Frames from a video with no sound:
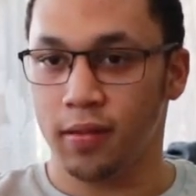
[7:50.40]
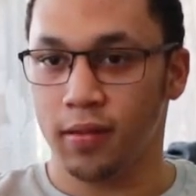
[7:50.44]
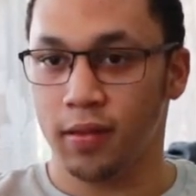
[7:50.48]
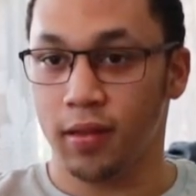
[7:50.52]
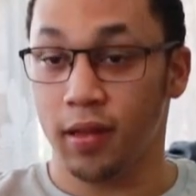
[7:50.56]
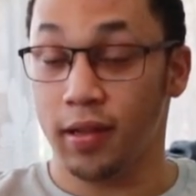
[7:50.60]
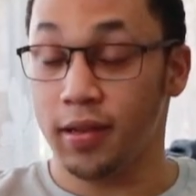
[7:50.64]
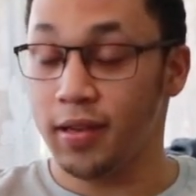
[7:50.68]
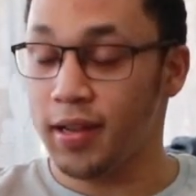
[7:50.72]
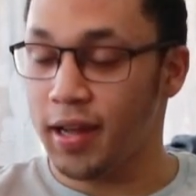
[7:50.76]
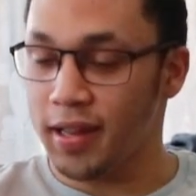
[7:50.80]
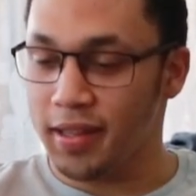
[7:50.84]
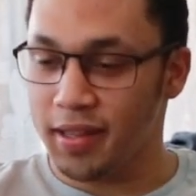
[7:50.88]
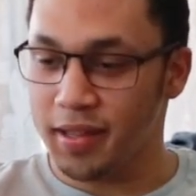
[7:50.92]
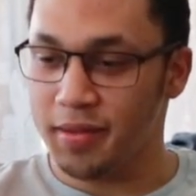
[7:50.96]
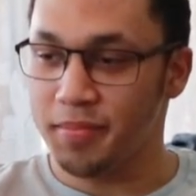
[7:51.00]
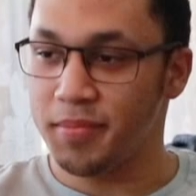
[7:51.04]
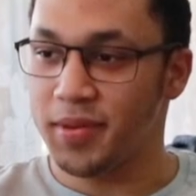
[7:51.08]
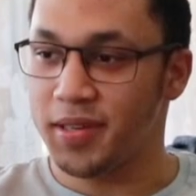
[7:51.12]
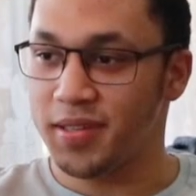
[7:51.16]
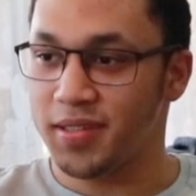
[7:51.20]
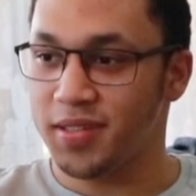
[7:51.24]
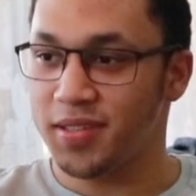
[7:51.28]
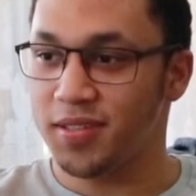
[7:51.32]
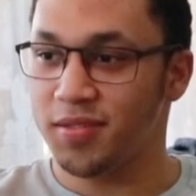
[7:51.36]
Another
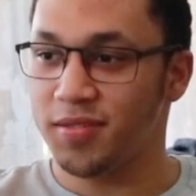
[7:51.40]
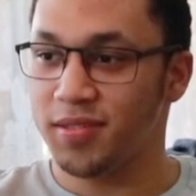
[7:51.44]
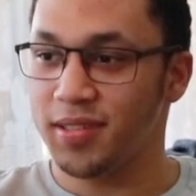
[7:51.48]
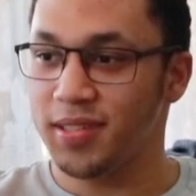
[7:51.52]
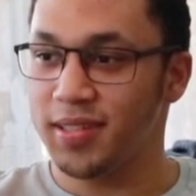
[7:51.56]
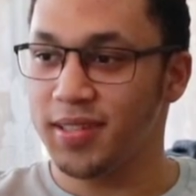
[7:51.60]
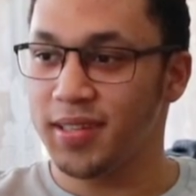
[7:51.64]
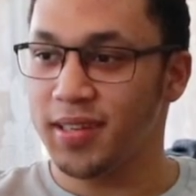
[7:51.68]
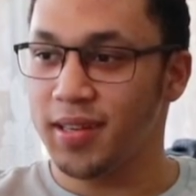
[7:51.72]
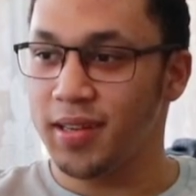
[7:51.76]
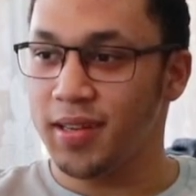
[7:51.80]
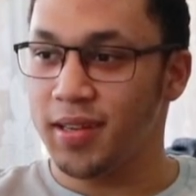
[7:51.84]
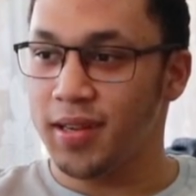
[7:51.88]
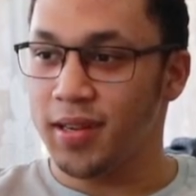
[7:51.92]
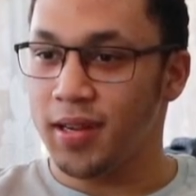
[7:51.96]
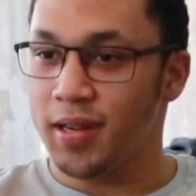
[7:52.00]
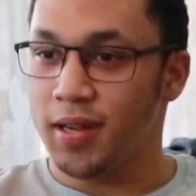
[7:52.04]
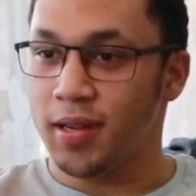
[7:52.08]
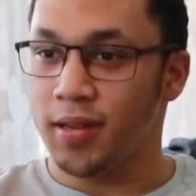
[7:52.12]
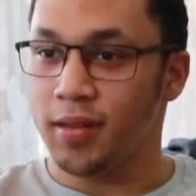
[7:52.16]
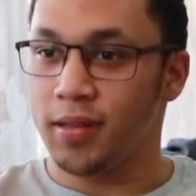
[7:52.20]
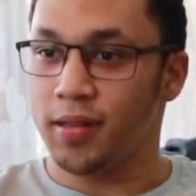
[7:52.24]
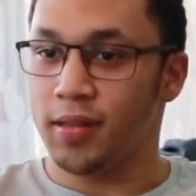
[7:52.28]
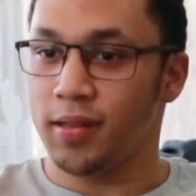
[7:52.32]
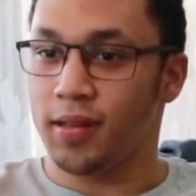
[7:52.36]
mystery
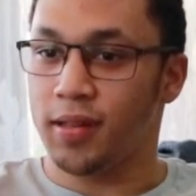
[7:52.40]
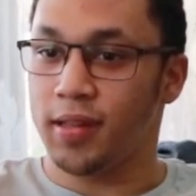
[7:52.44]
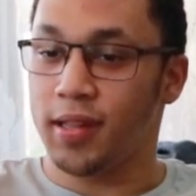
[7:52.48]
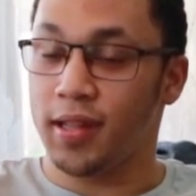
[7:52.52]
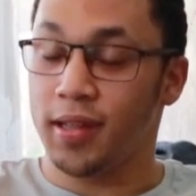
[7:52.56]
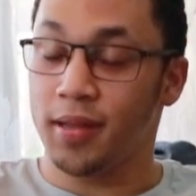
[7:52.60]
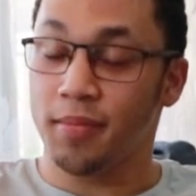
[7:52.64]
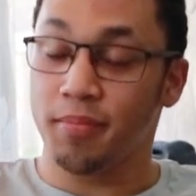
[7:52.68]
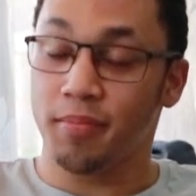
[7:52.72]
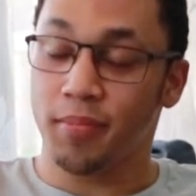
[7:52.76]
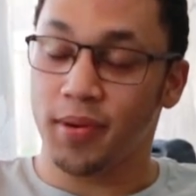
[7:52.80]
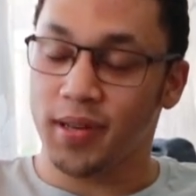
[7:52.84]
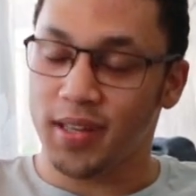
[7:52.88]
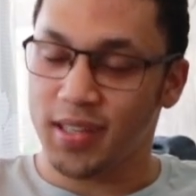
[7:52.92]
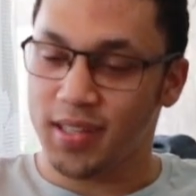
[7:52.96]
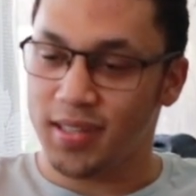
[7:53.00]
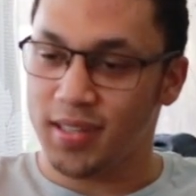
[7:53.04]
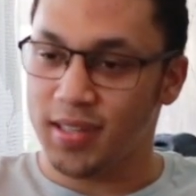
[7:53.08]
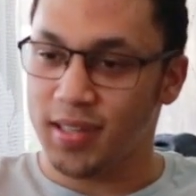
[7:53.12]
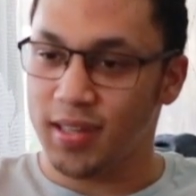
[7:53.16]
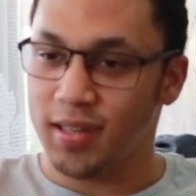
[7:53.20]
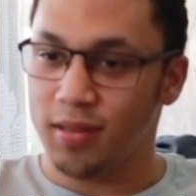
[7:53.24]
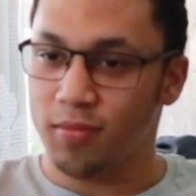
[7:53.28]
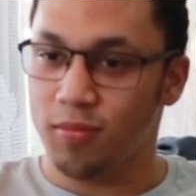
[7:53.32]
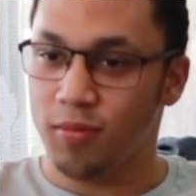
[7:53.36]
theme,
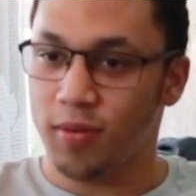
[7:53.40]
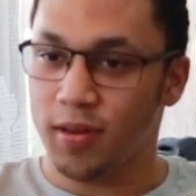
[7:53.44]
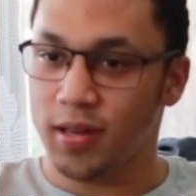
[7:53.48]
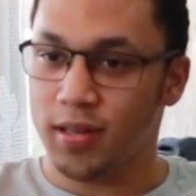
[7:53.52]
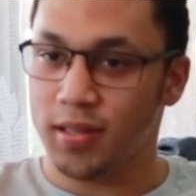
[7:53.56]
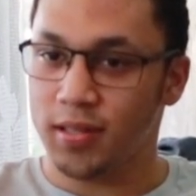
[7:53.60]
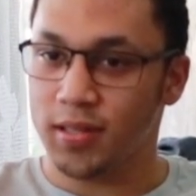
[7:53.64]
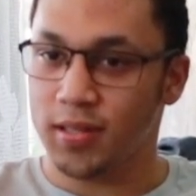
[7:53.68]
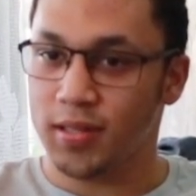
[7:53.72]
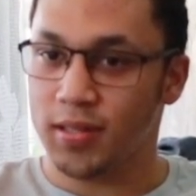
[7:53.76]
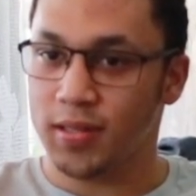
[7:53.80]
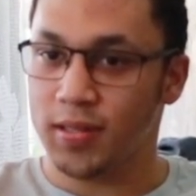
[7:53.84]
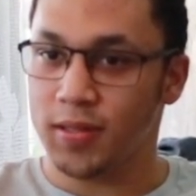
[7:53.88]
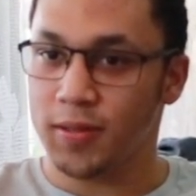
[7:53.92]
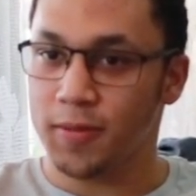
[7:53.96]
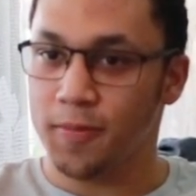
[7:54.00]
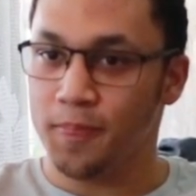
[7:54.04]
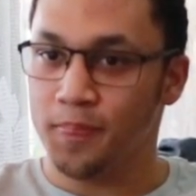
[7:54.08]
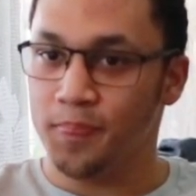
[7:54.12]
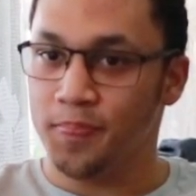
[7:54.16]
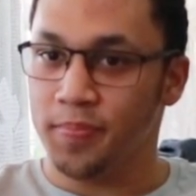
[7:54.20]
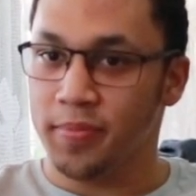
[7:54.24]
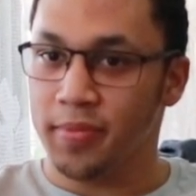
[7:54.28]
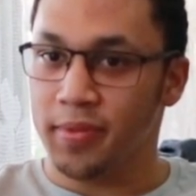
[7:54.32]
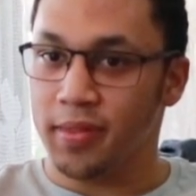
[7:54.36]
but it was
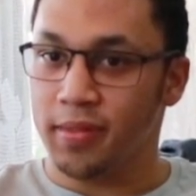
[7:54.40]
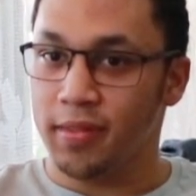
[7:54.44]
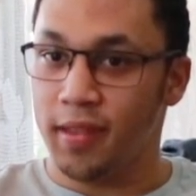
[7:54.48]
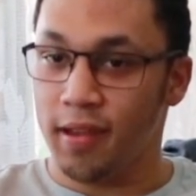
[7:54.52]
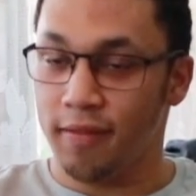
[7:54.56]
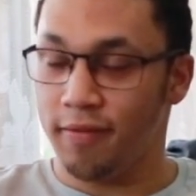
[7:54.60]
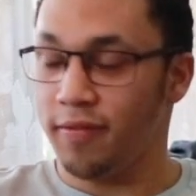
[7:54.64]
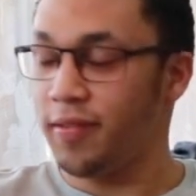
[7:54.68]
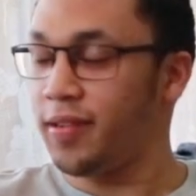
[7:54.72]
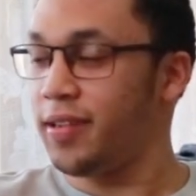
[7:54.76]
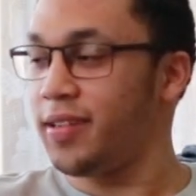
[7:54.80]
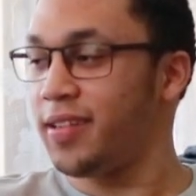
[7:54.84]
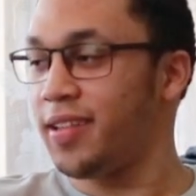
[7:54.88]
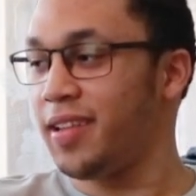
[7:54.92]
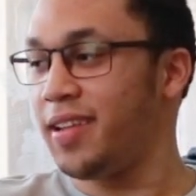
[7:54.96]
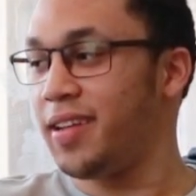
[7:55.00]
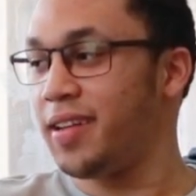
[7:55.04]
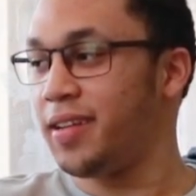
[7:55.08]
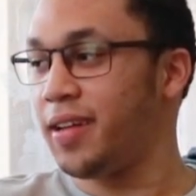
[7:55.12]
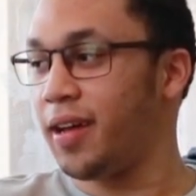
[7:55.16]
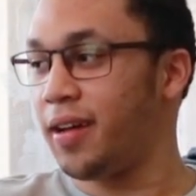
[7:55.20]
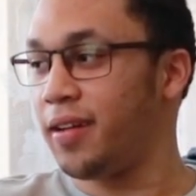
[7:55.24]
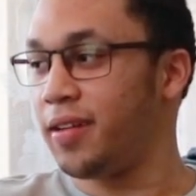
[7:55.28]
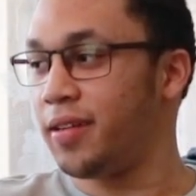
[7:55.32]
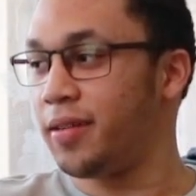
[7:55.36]

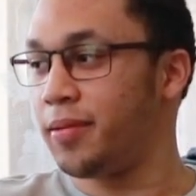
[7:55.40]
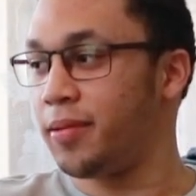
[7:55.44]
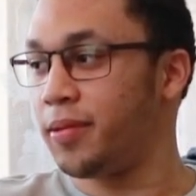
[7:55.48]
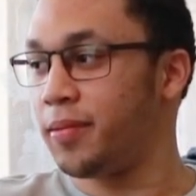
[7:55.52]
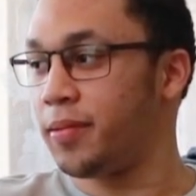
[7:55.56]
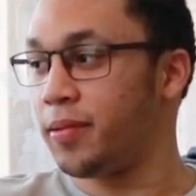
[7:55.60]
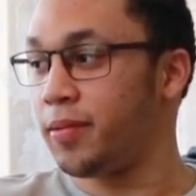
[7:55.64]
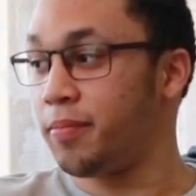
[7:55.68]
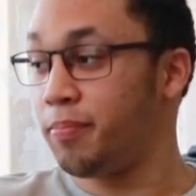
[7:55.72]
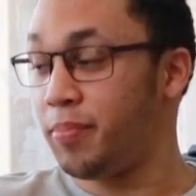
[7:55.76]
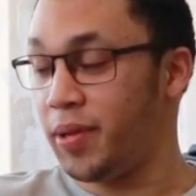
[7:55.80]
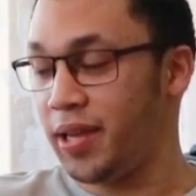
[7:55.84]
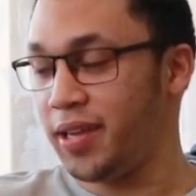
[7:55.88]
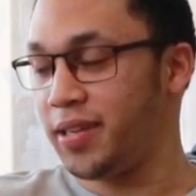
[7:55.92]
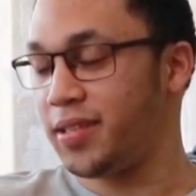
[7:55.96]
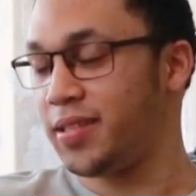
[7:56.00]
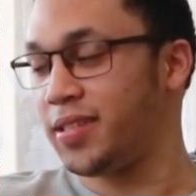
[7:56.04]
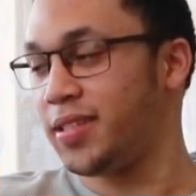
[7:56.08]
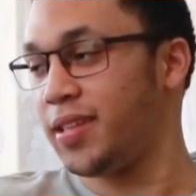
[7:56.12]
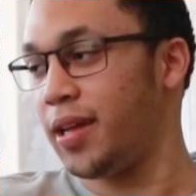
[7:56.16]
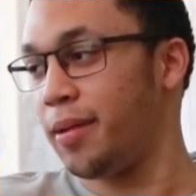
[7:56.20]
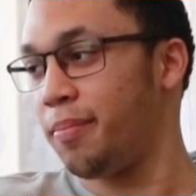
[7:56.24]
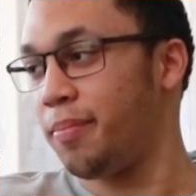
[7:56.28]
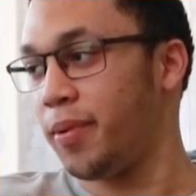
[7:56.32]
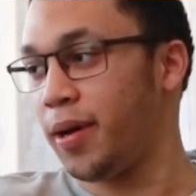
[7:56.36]
definitely a big
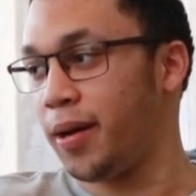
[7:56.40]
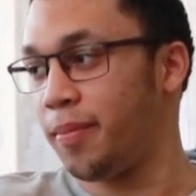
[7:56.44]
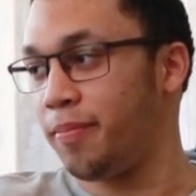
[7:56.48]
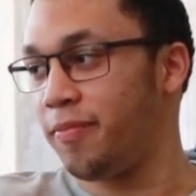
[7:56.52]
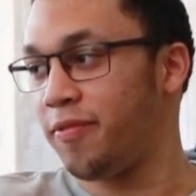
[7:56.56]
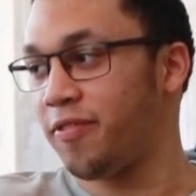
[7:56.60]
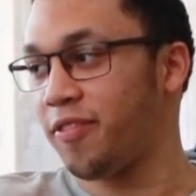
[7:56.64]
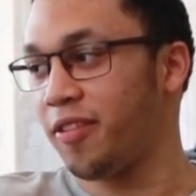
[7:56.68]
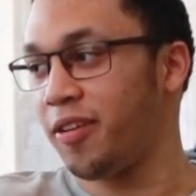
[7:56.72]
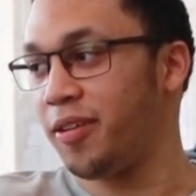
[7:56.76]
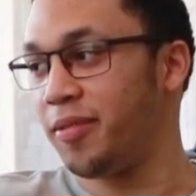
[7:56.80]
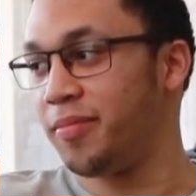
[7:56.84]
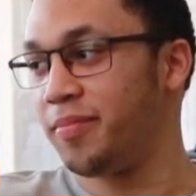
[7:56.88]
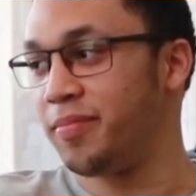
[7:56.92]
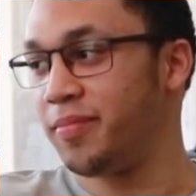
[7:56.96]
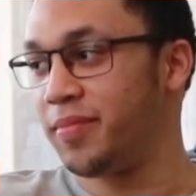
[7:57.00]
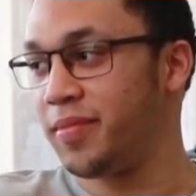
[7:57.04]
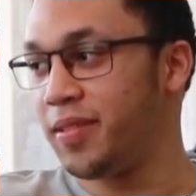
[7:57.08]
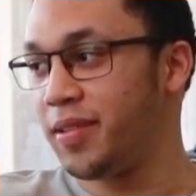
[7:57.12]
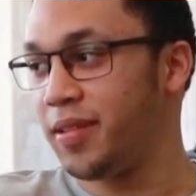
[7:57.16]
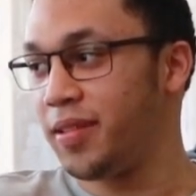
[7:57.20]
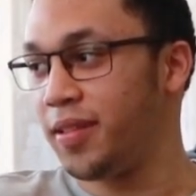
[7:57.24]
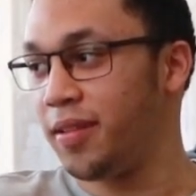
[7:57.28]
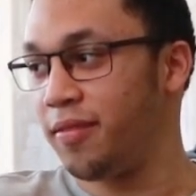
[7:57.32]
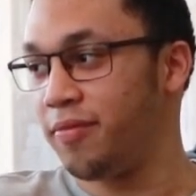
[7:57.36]
step up from
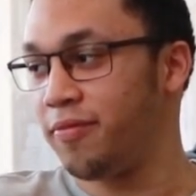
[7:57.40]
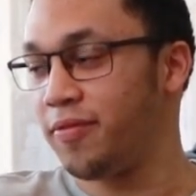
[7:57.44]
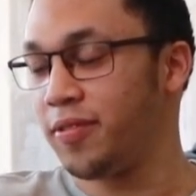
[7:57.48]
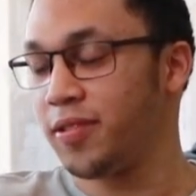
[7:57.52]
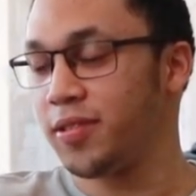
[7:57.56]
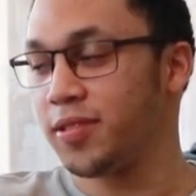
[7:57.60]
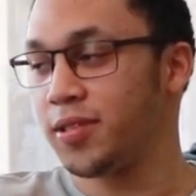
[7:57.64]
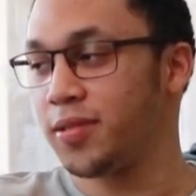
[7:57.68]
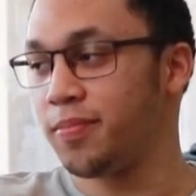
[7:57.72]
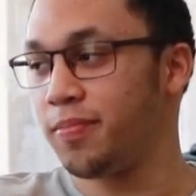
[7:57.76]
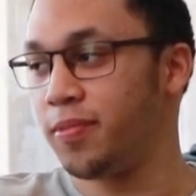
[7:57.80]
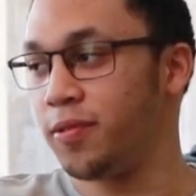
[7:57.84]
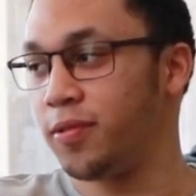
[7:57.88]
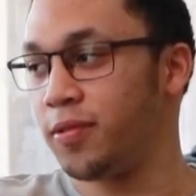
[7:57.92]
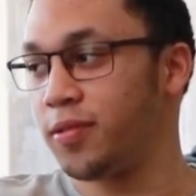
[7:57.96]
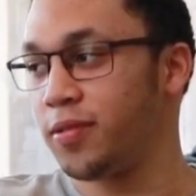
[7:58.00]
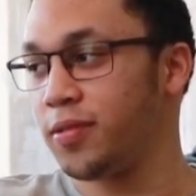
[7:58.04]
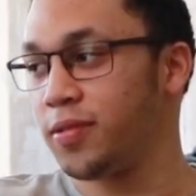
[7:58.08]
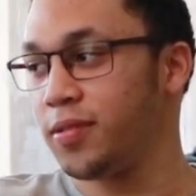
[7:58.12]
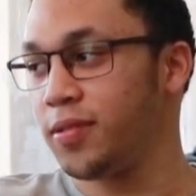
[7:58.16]
the first book.